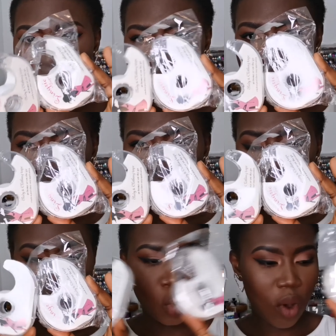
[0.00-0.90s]
Yes, I
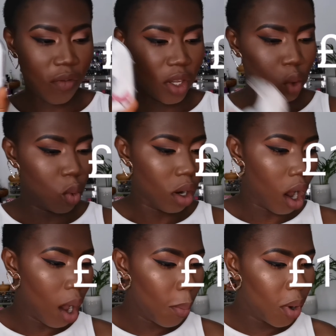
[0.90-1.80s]
picked 2 of this one
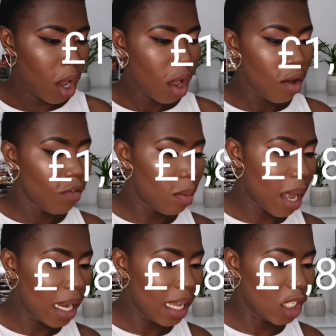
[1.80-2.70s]
up
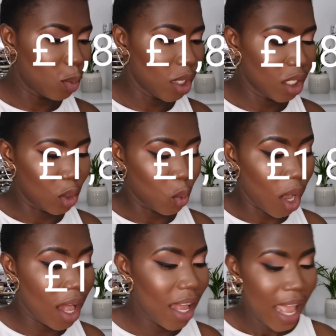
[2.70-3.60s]
from AliExpress as
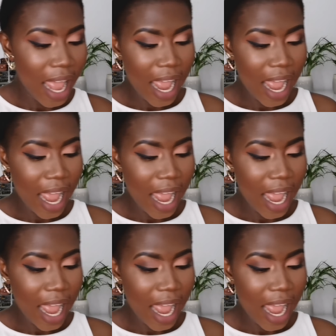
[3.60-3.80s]
well.